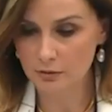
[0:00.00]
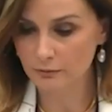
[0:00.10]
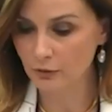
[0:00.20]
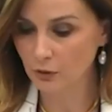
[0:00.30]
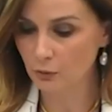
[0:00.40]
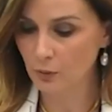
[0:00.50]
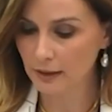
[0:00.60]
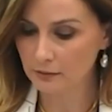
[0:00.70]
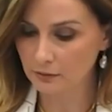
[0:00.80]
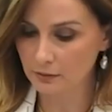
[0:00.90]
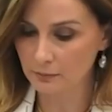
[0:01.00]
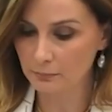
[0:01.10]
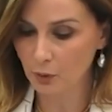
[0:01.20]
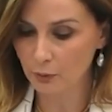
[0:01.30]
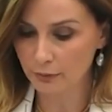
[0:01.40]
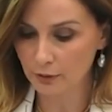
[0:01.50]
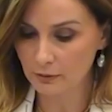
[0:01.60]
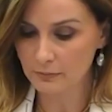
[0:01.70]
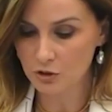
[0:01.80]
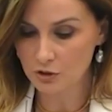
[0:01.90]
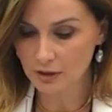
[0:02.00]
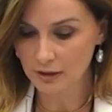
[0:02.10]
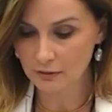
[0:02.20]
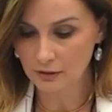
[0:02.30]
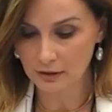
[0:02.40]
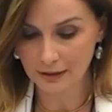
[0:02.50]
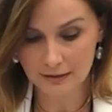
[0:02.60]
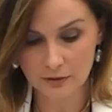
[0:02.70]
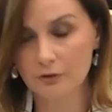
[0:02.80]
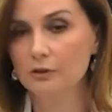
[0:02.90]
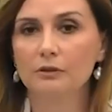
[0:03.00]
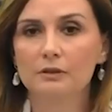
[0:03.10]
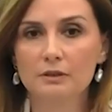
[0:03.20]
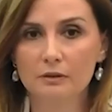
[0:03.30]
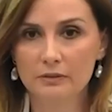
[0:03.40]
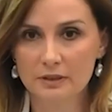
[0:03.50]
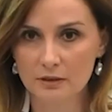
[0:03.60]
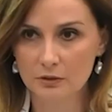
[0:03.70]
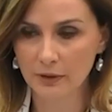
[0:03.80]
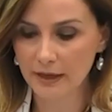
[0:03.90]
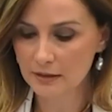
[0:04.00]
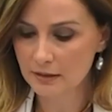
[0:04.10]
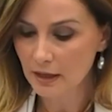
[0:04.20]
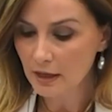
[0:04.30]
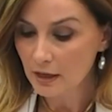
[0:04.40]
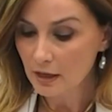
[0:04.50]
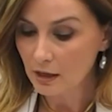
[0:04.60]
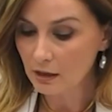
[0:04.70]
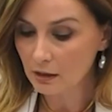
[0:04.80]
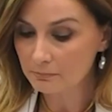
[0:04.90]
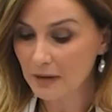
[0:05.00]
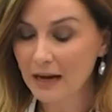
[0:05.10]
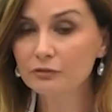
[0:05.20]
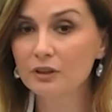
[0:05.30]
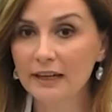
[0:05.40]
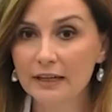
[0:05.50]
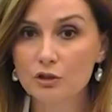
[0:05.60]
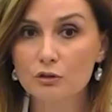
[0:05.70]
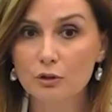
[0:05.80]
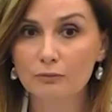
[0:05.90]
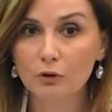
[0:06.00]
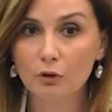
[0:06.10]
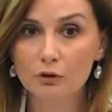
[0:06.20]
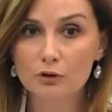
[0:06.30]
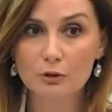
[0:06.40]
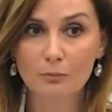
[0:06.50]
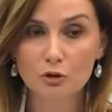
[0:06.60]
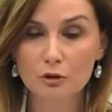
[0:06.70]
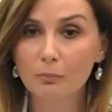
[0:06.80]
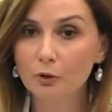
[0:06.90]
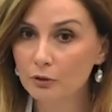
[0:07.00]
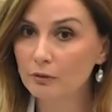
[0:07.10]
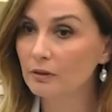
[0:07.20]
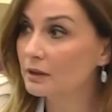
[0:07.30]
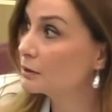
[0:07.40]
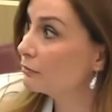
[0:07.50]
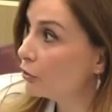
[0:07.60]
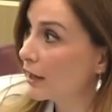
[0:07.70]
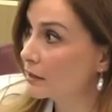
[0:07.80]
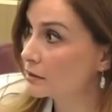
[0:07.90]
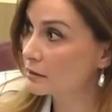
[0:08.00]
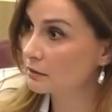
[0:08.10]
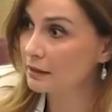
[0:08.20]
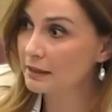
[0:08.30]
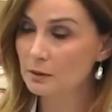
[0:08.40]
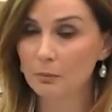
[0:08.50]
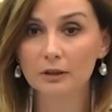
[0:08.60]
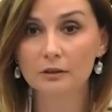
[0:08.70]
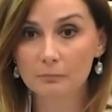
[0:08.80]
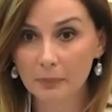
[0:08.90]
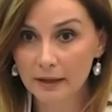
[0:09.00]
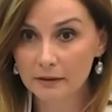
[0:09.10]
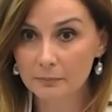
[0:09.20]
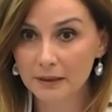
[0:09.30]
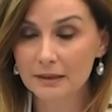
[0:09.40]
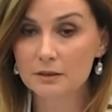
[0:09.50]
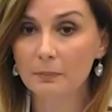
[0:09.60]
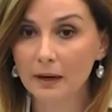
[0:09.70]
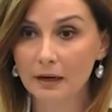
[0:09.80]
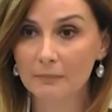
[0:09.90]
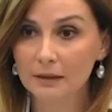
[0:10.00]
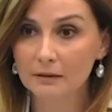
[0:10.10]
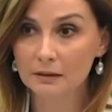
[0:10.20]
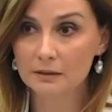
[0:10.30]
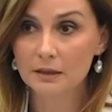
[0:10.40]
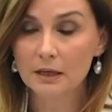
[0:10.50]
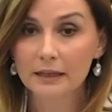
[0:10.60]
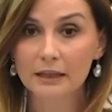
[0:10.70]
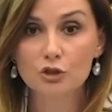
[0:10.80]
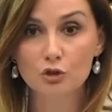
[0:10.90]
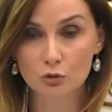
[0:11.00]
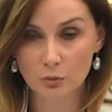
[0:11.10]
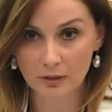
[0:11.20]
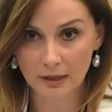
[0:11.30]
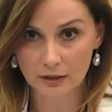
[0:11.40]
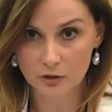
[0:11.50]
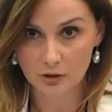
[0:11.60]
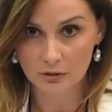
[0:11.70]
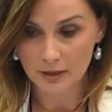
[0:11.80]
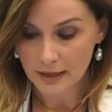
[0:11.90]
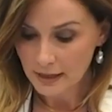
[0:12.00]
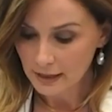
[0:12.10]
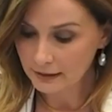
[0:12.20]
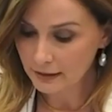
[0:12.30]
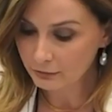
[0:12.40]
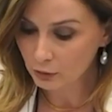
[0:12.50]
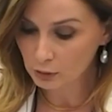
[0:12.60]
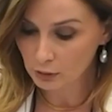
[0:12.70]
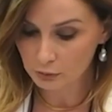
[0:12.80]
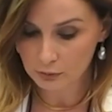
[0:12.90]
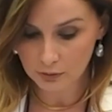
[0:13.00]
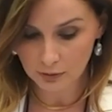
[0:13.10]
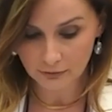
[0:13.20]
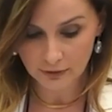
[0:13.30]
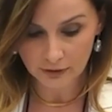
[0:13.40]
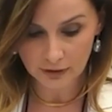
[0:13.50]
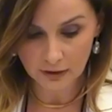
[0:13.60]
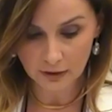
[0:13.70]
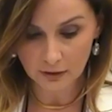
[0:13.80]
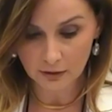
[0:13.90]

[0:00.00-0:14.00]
for what both the Commission and the external services raised. After elections, of course, the most important things for us as a political party, but as a parliament, is issues with elections. And I followed very